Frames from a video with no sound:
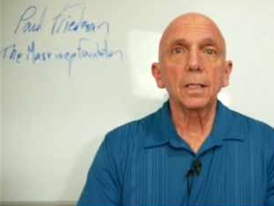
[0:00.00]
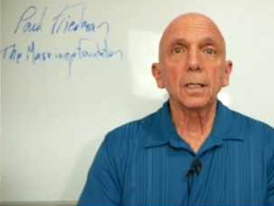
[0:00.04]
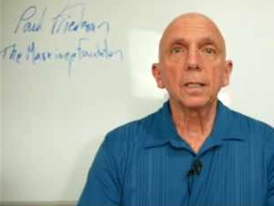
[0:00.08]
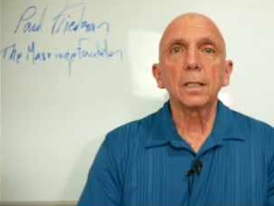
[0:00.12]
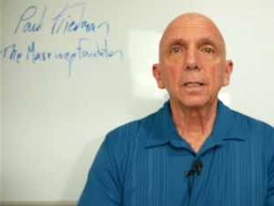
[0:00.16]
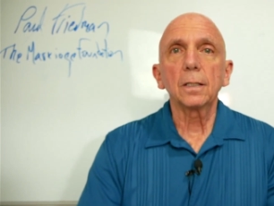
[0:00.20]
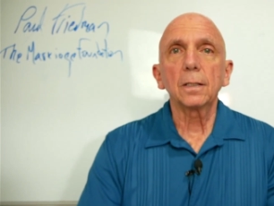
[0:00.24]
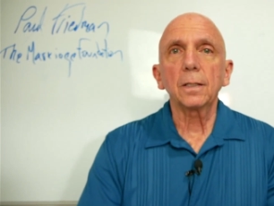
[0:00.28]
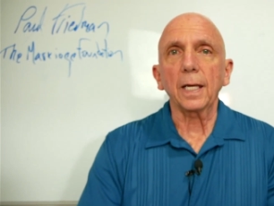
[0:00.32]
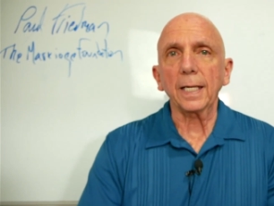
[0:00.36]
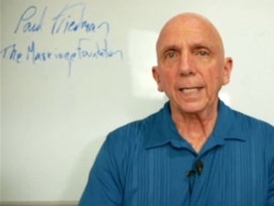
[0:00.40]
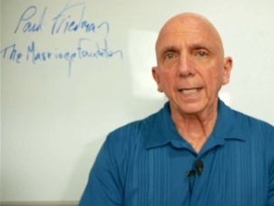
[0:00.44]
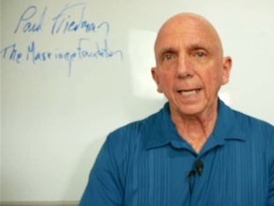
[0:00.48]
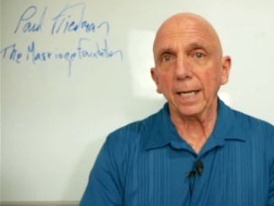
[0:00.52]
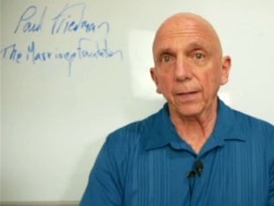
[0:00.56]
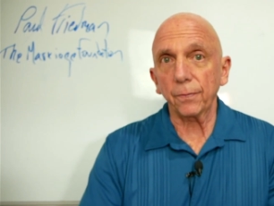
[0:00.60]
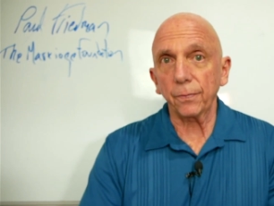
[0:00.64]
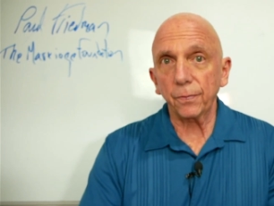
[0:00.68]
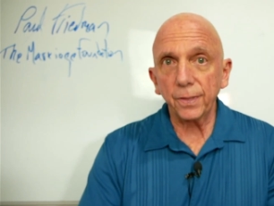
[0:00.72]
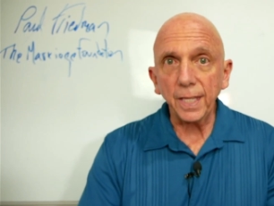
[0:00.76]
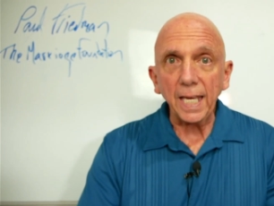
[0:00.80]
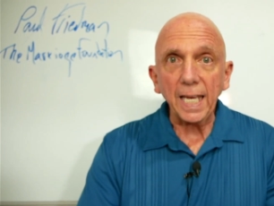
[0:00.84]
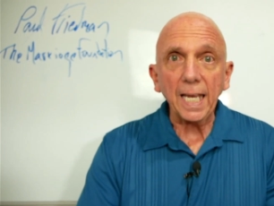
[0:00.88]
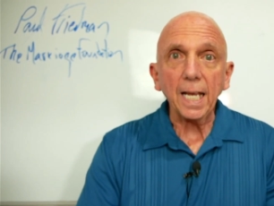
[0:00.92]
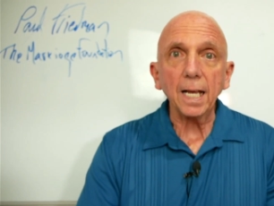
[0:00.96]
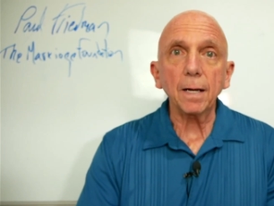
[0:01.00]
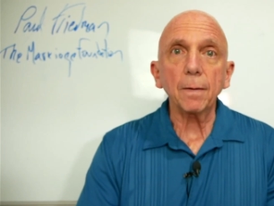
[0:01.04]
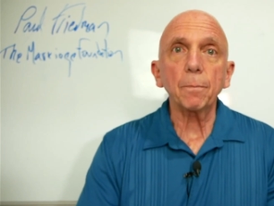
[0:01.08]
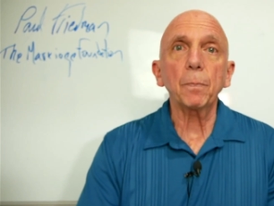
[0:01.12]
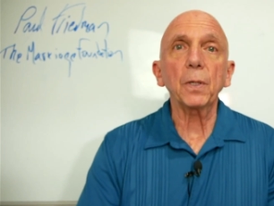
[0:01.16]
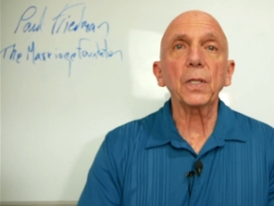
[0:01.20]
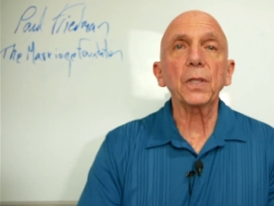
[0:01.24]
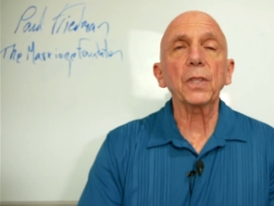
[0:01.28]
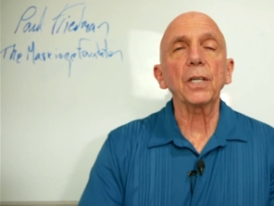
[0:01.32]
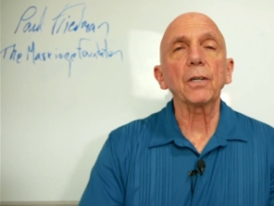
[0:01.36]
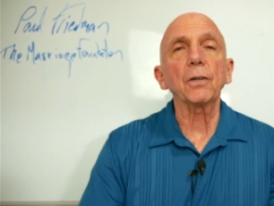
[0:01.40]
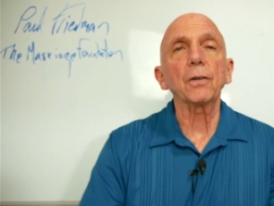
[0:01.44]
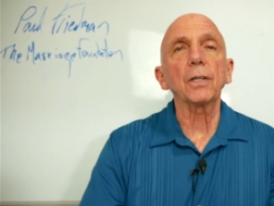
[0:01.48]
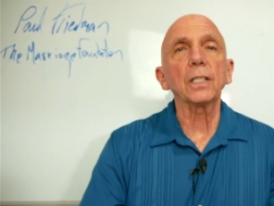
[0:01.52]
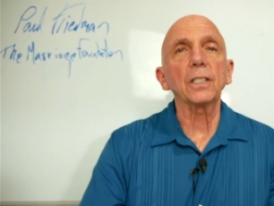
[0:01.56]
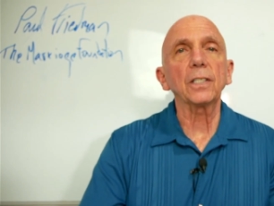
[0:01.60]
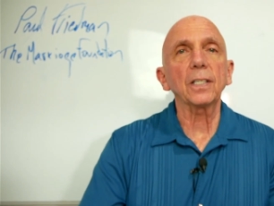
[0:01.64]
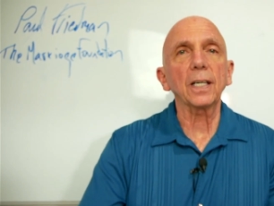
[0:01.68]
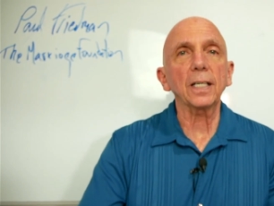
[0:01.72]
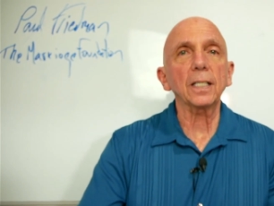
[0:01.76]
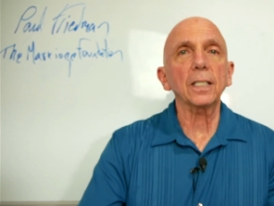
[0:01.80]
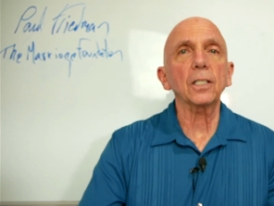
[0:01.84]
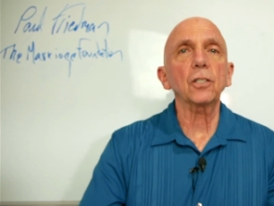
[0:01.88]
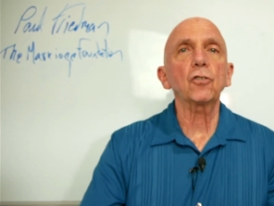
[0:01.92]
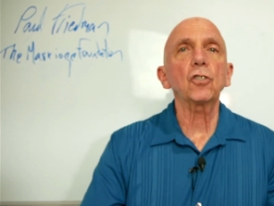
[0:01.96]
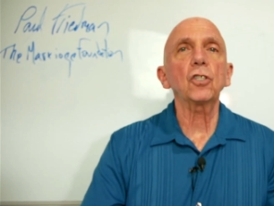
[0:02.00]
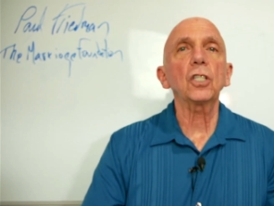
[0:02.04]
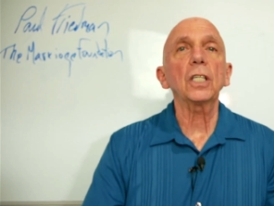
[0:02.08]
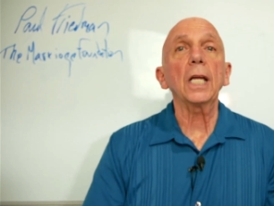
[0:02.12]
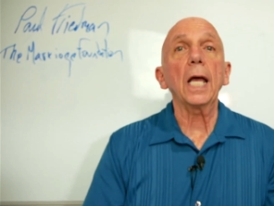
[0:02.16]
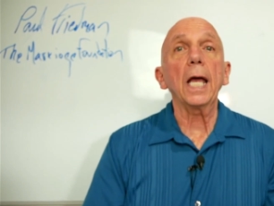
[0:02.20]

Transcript: they can't think, but they're intelligent,